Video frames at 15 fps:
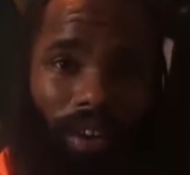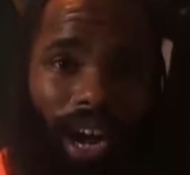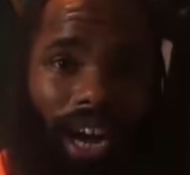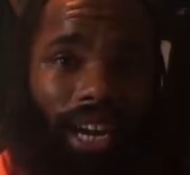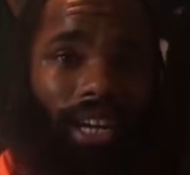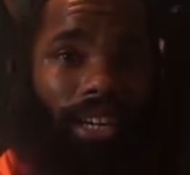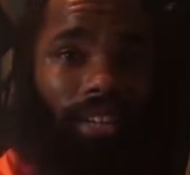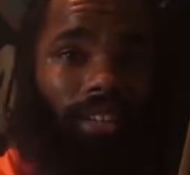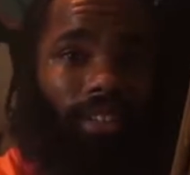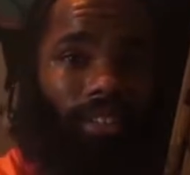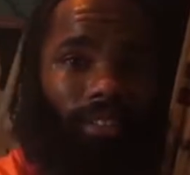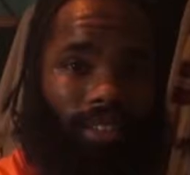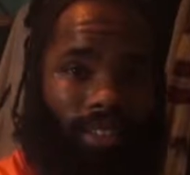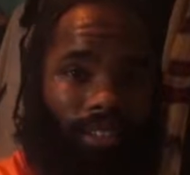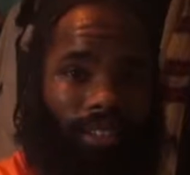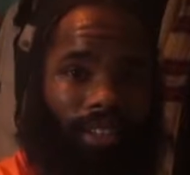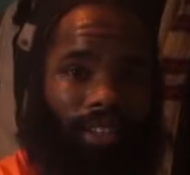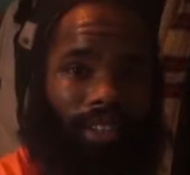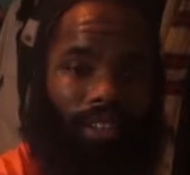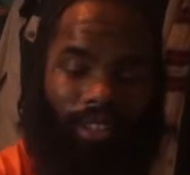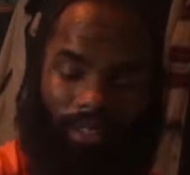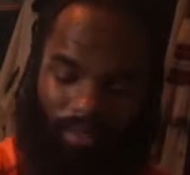fire.
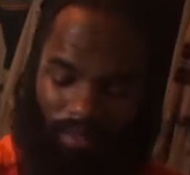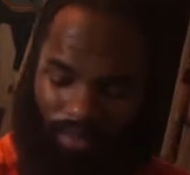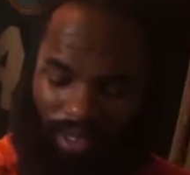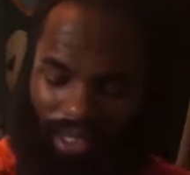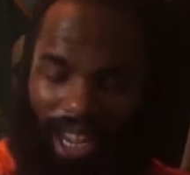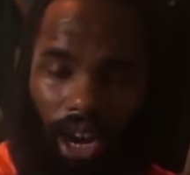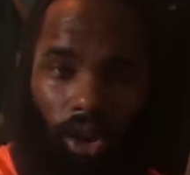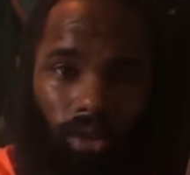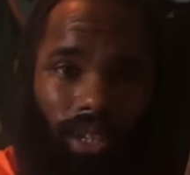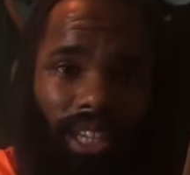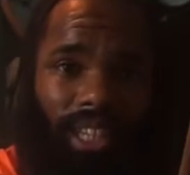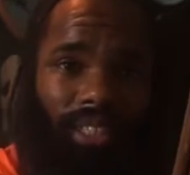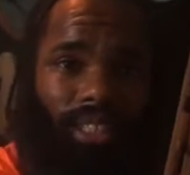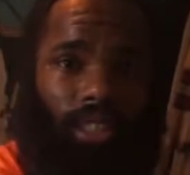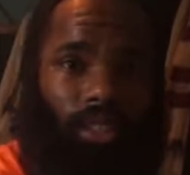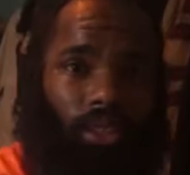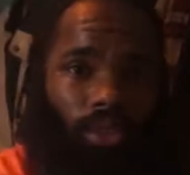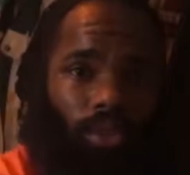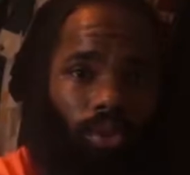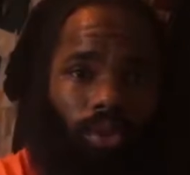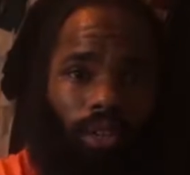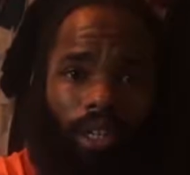Not only is it
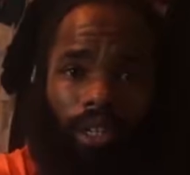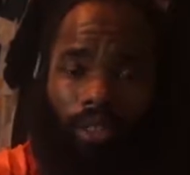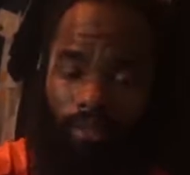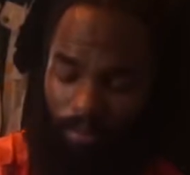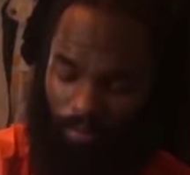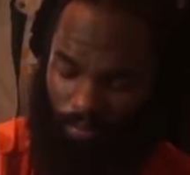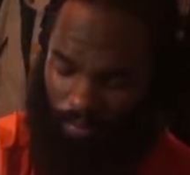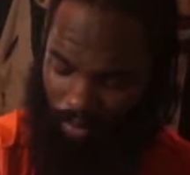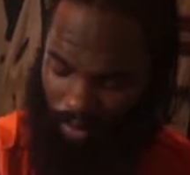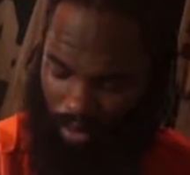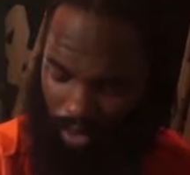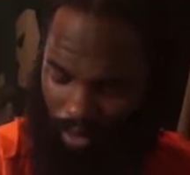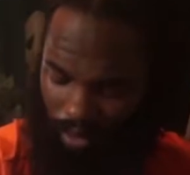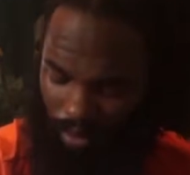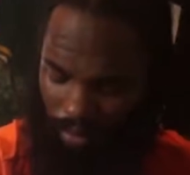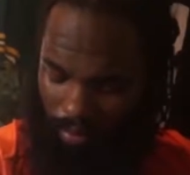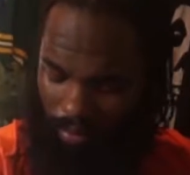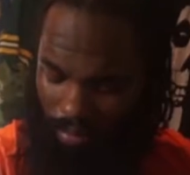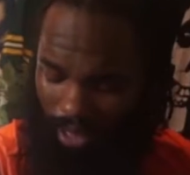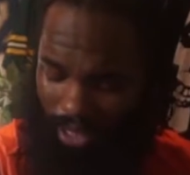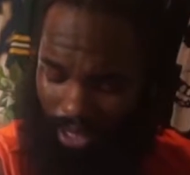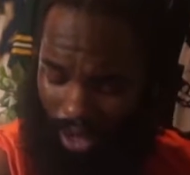sore,
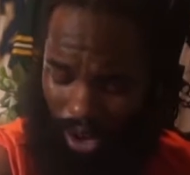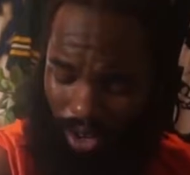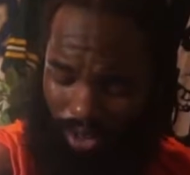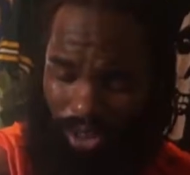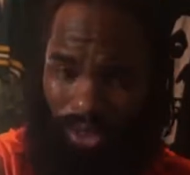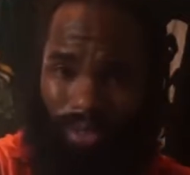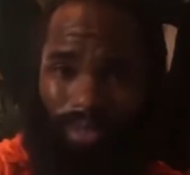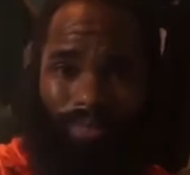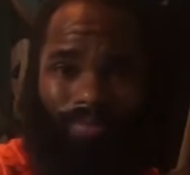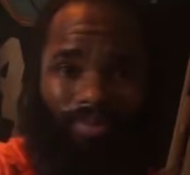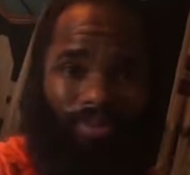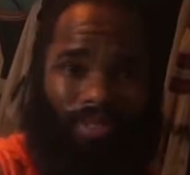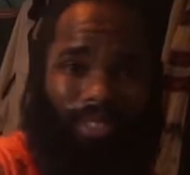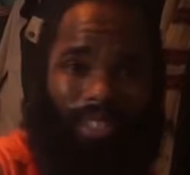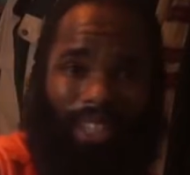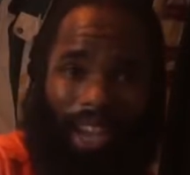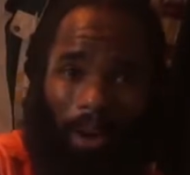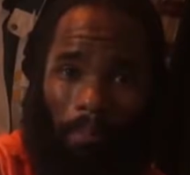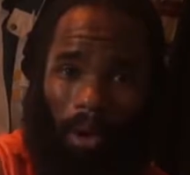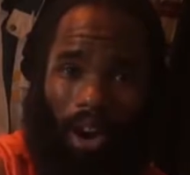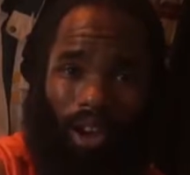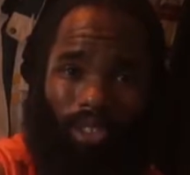but I'm
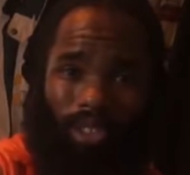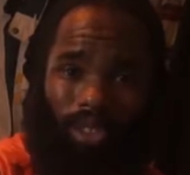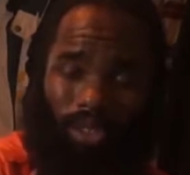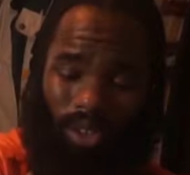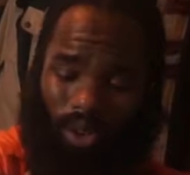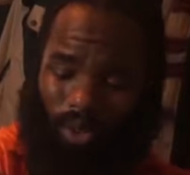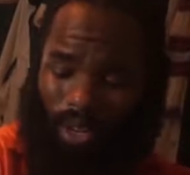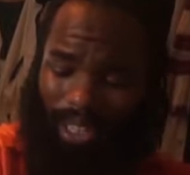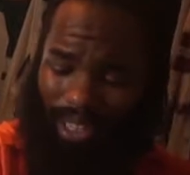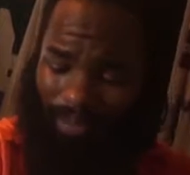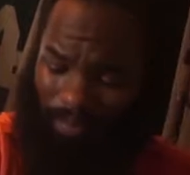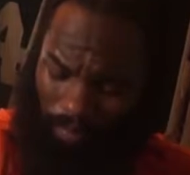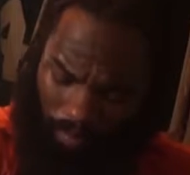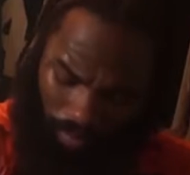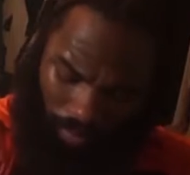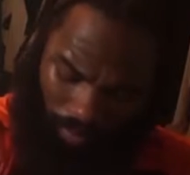also going